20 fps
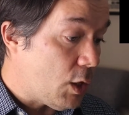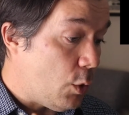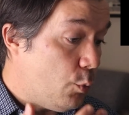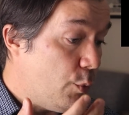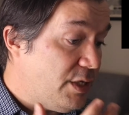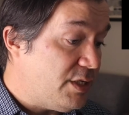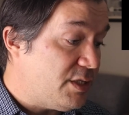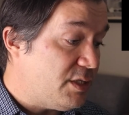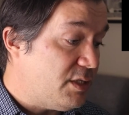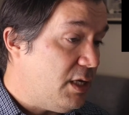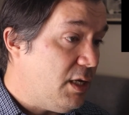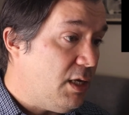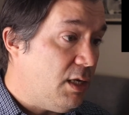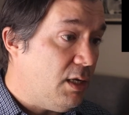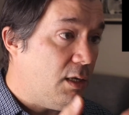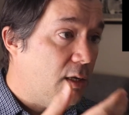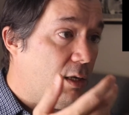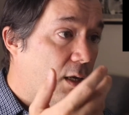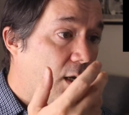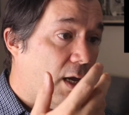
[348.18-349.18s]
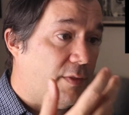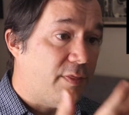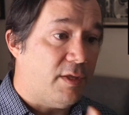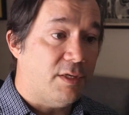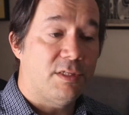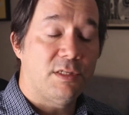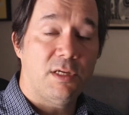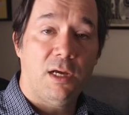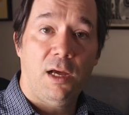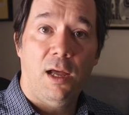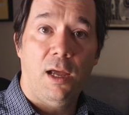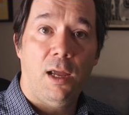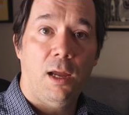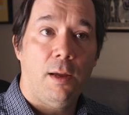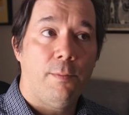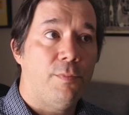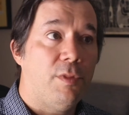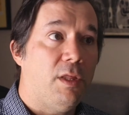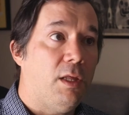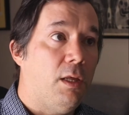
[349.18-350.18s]
we see at this
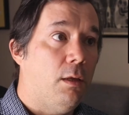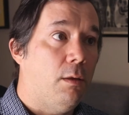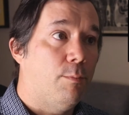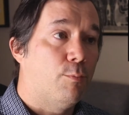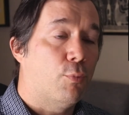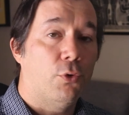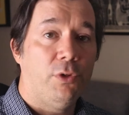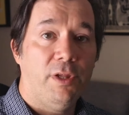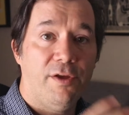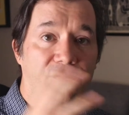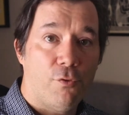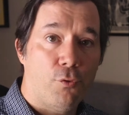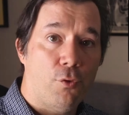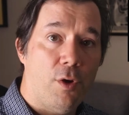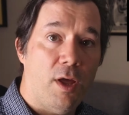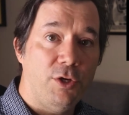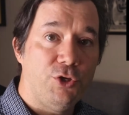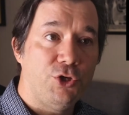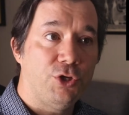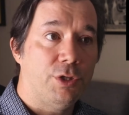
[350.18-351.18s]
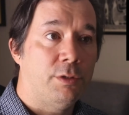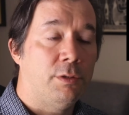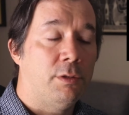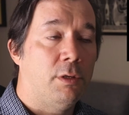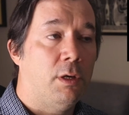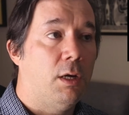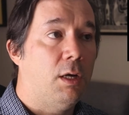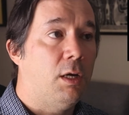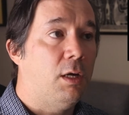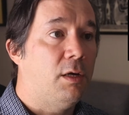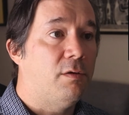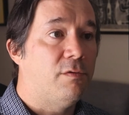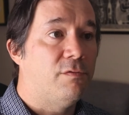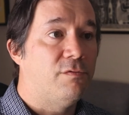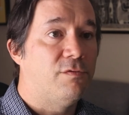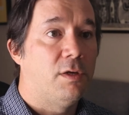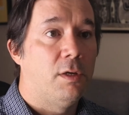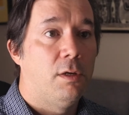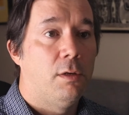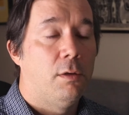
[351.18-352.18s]
time the proliferation
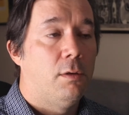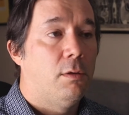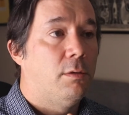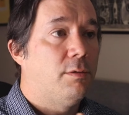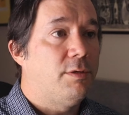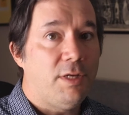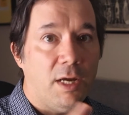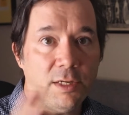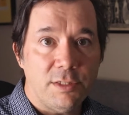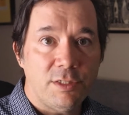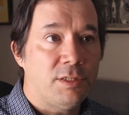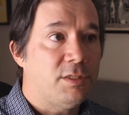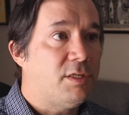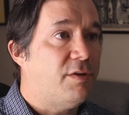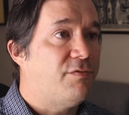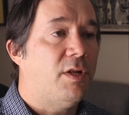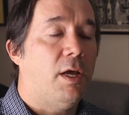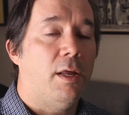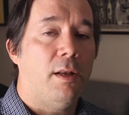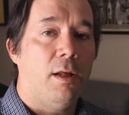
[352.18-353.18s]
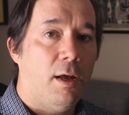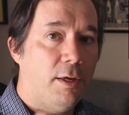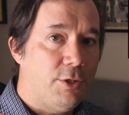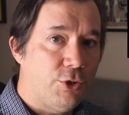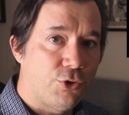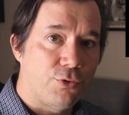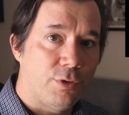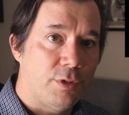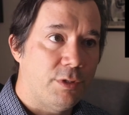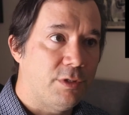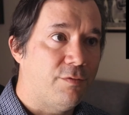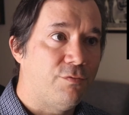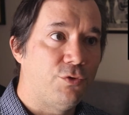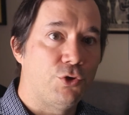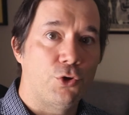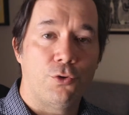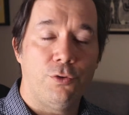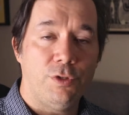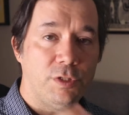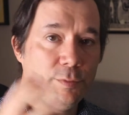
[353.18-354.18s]
of dozens, if not hundreds, of
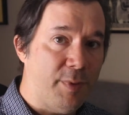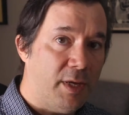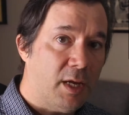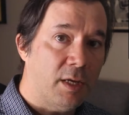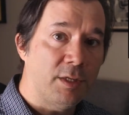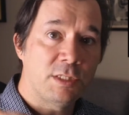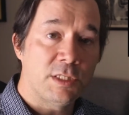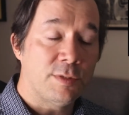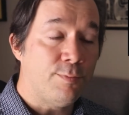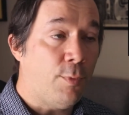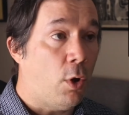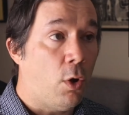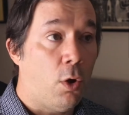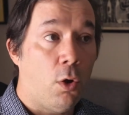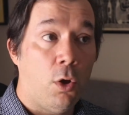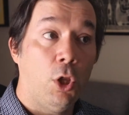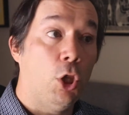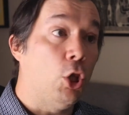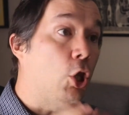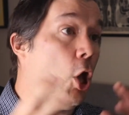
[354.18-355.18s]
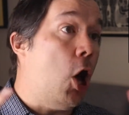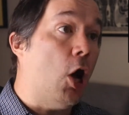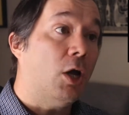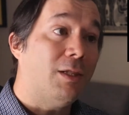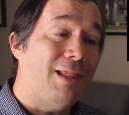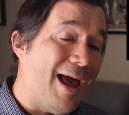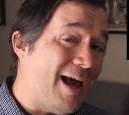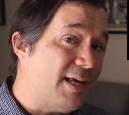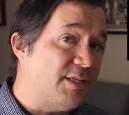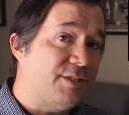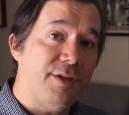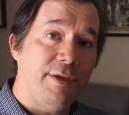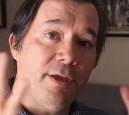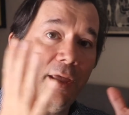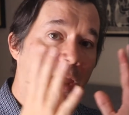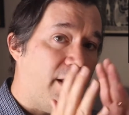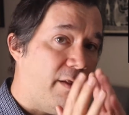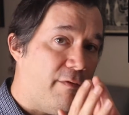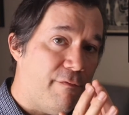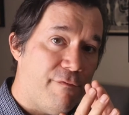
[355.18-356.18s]
journals, big and small, long-lasting
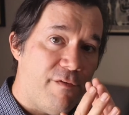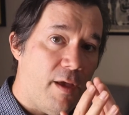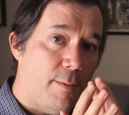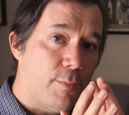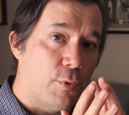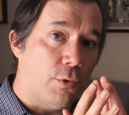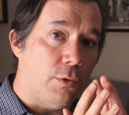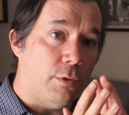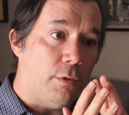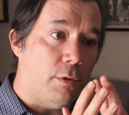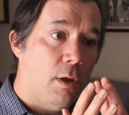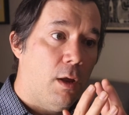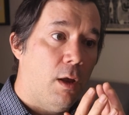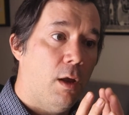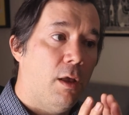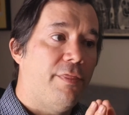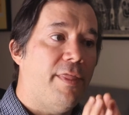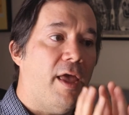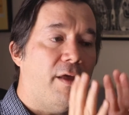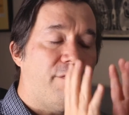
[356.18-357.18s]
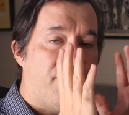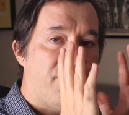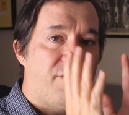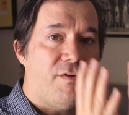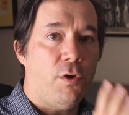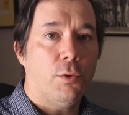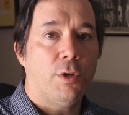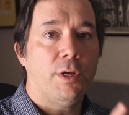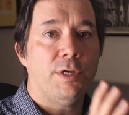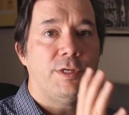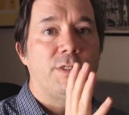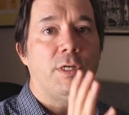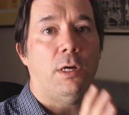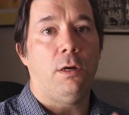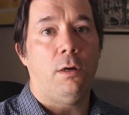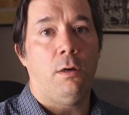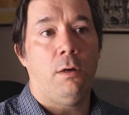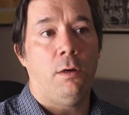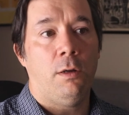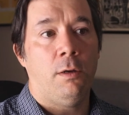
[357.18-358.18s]
and ephemeral, that focus
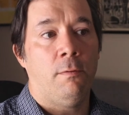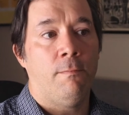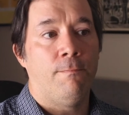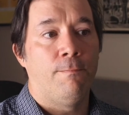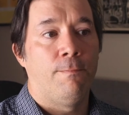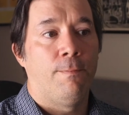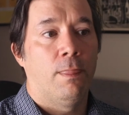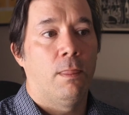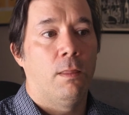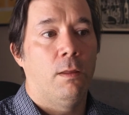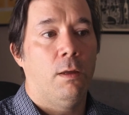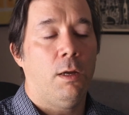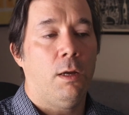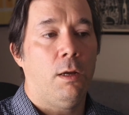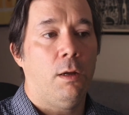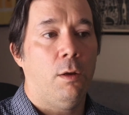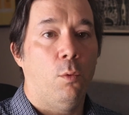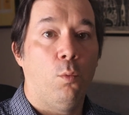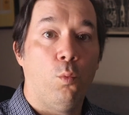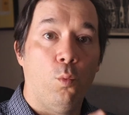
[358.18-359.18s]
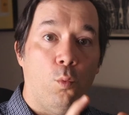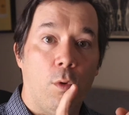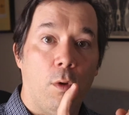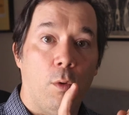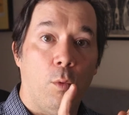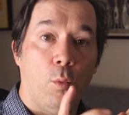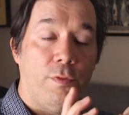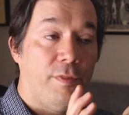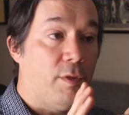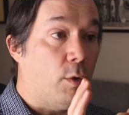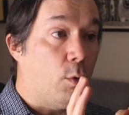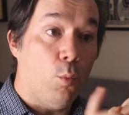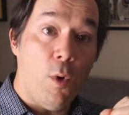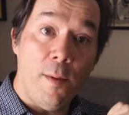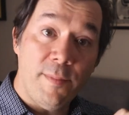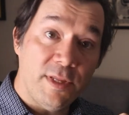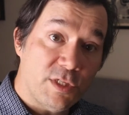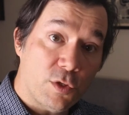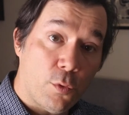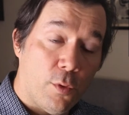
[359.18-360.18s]
on the
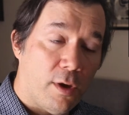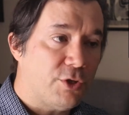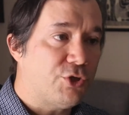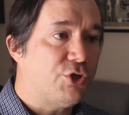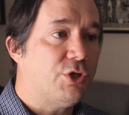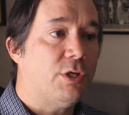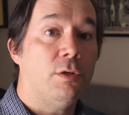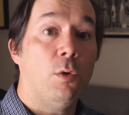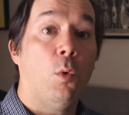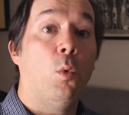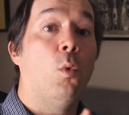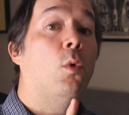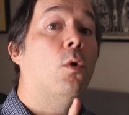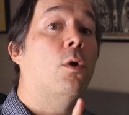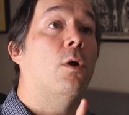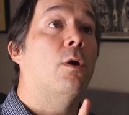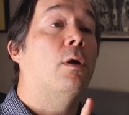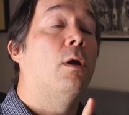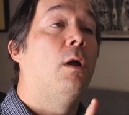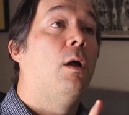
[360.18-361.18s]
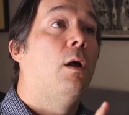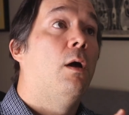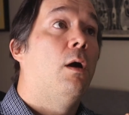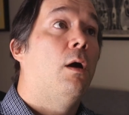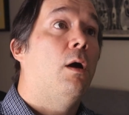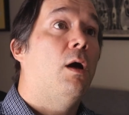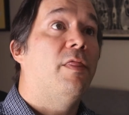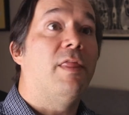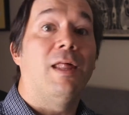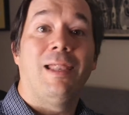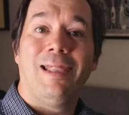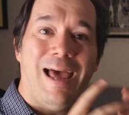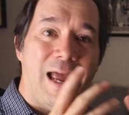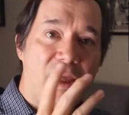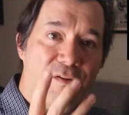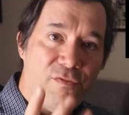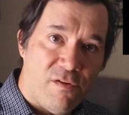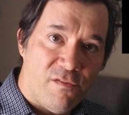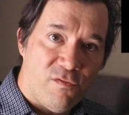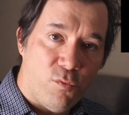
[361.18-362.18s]
women's question or the
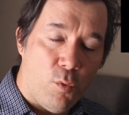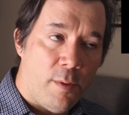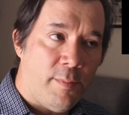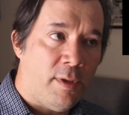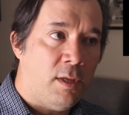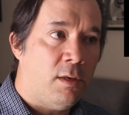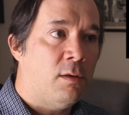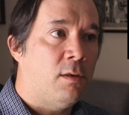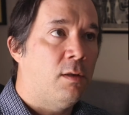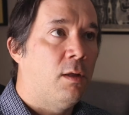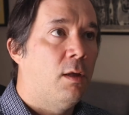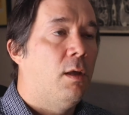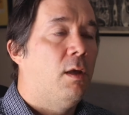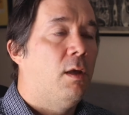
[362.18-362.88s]
life of women,